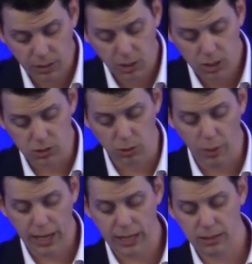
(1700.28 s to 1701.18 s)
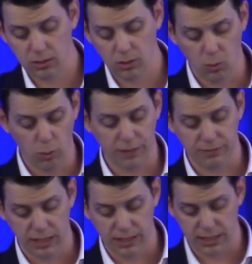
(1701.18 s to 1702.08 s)
So the way we have
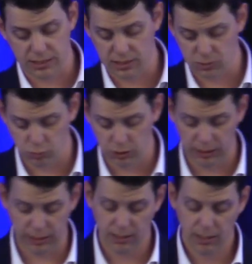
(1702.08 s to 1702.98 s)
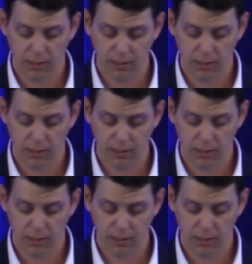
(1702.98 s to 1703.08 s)
done this is really